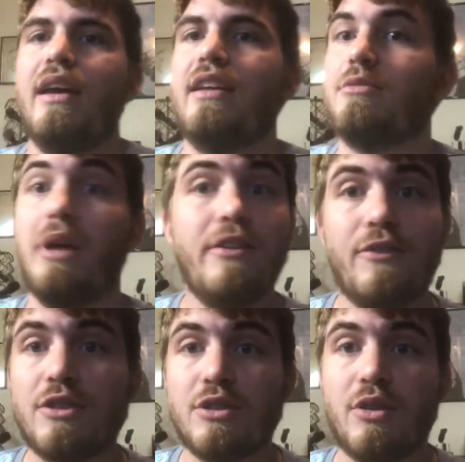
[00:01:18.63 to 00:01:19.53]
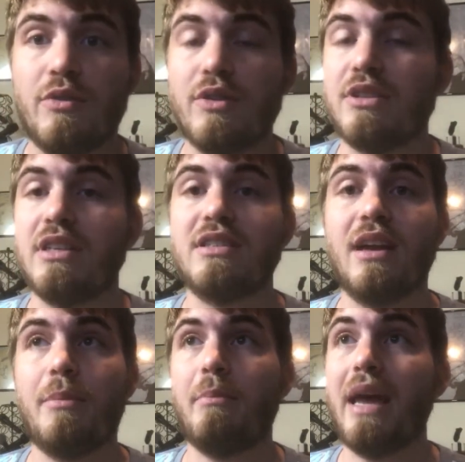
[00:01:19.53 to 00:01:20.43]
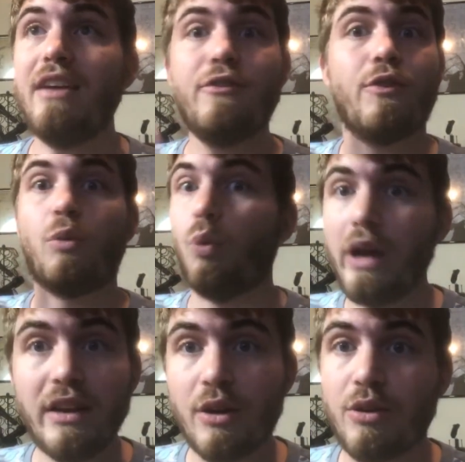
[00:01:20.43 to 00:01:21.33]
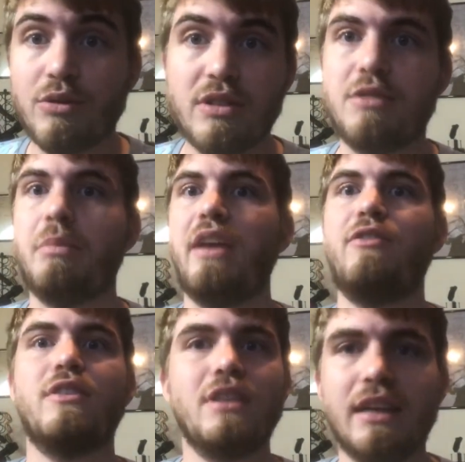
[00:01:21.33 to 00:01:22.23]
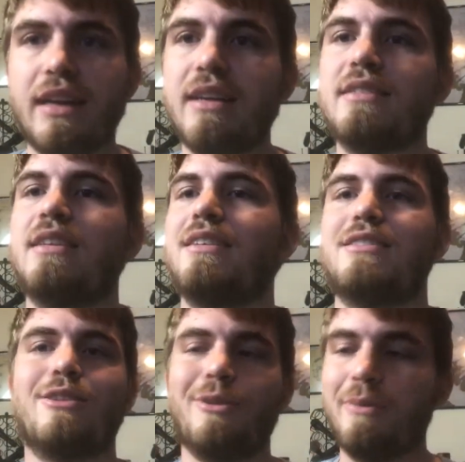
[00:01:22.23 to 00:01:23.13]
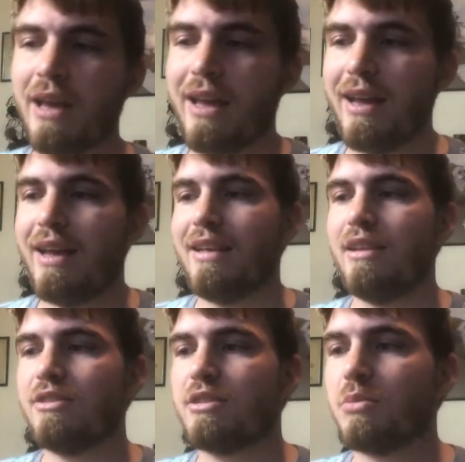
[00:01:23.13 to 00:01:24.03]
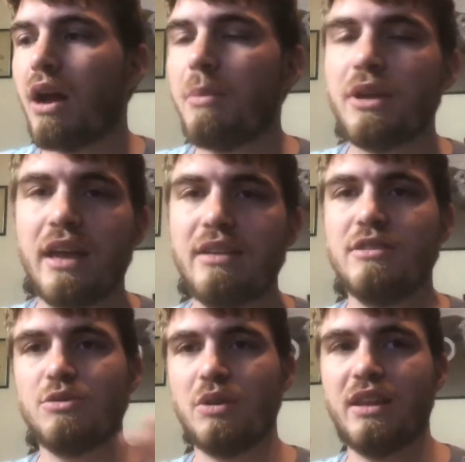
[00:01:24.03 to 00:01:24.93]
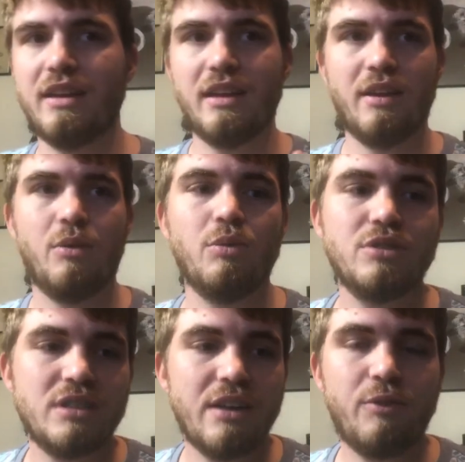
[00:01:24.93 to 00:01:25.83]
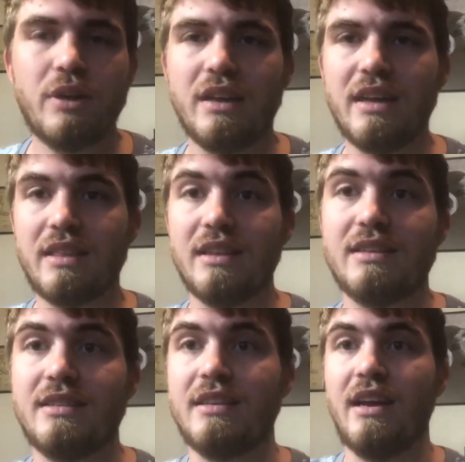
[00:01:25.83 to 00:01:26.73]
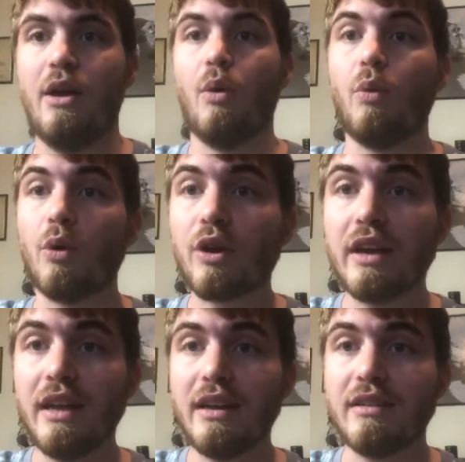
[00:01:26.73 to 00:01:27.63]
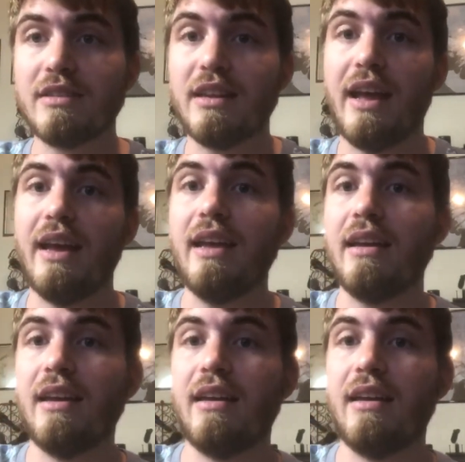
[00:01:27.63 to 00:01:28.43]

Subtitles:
It's made for servers. It's not made for Windows. It's made for Linux. So there's some complications with it. We'll see if we can get this working today.